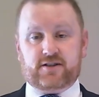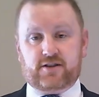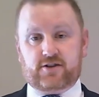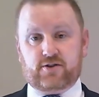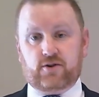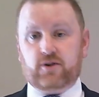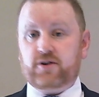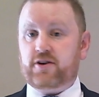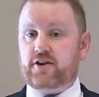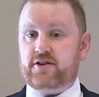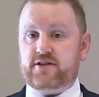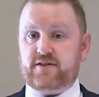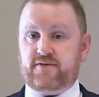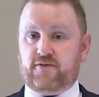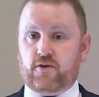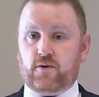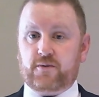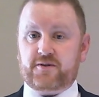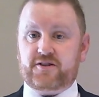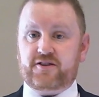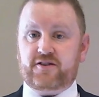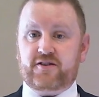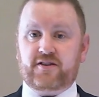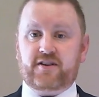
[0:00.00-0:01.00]
Duggan, who's a former
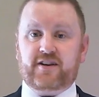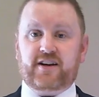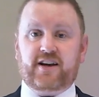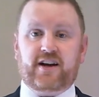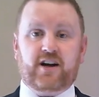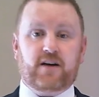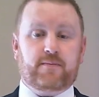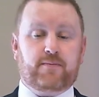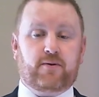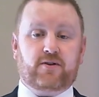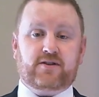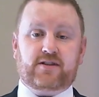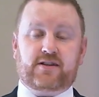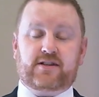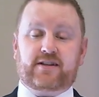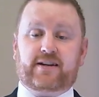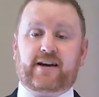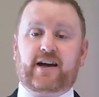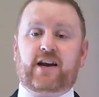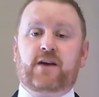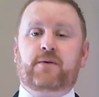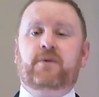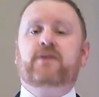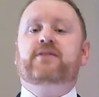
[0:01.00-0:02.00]
tutor in the year, puts it
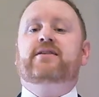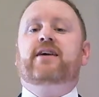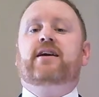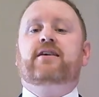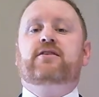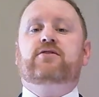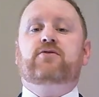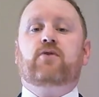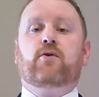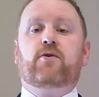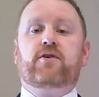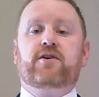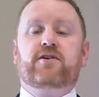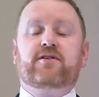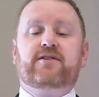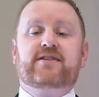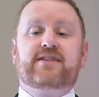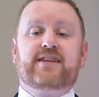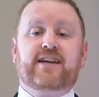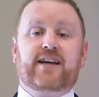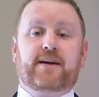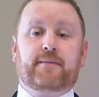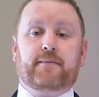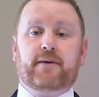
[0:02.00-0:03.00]
together with his editorial
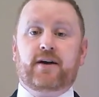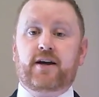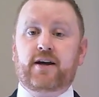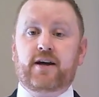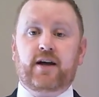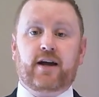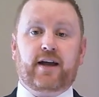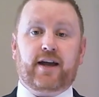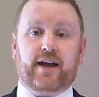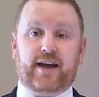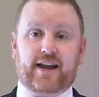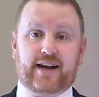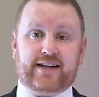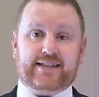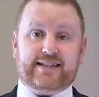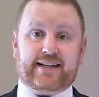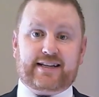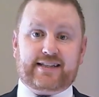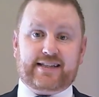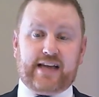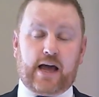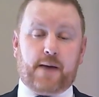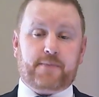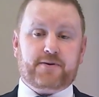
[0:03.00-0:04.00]
team. It is
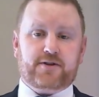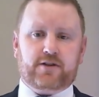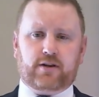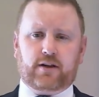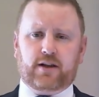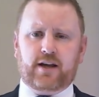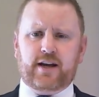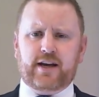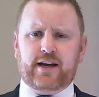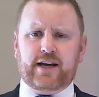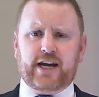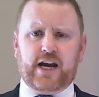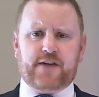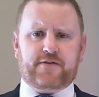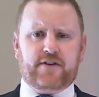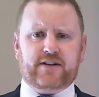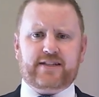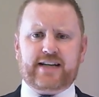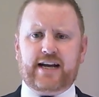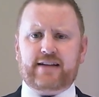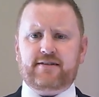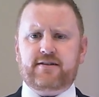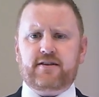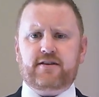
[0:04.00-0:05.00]
exceptional. If there's
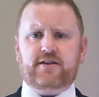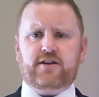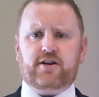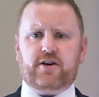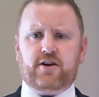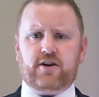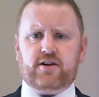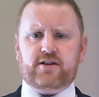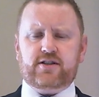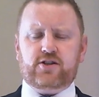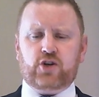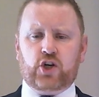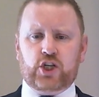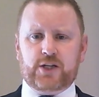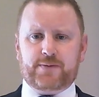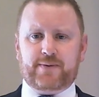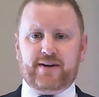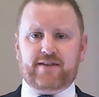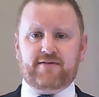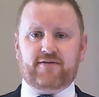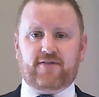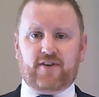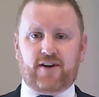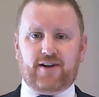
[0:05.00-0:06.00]
anything your son's been
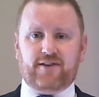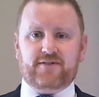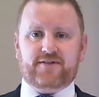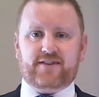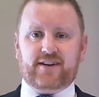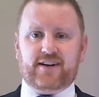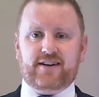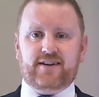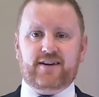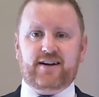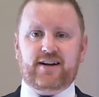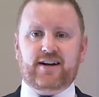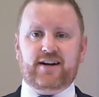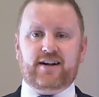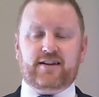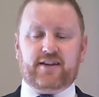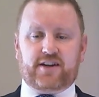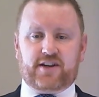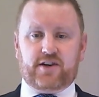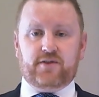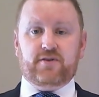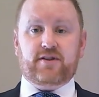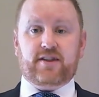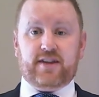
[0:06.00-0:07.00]
involved in that
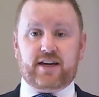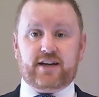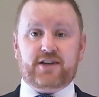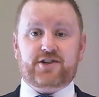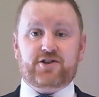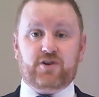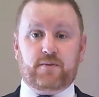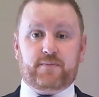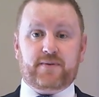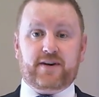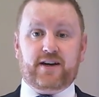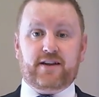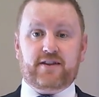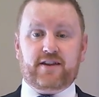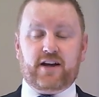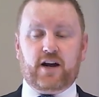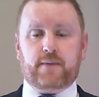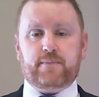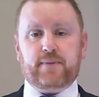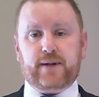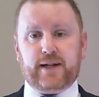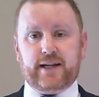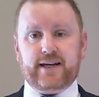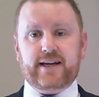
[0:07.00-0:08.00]
you think should be in there,
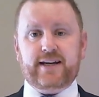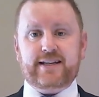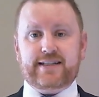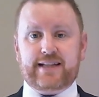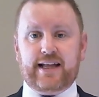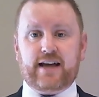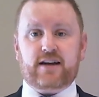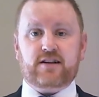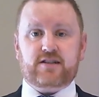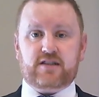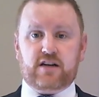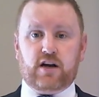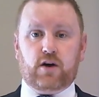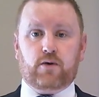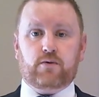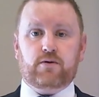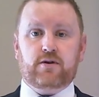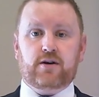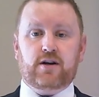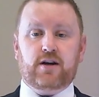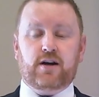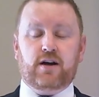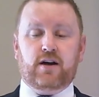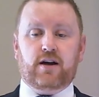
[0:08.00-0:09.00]
please let us know,
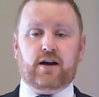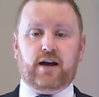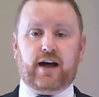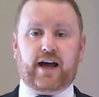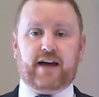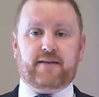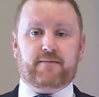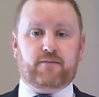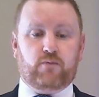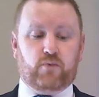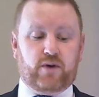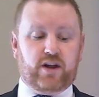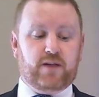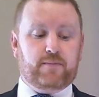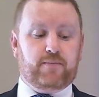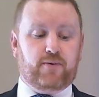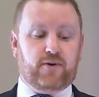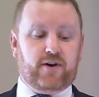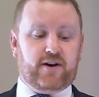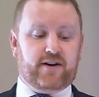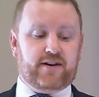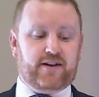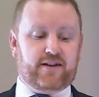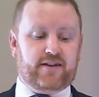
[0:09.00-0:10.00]
and we'll put
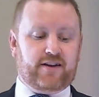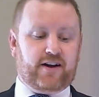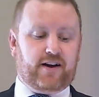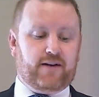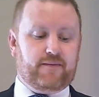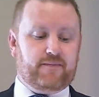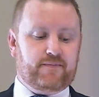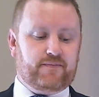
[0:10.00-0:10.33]
it in there.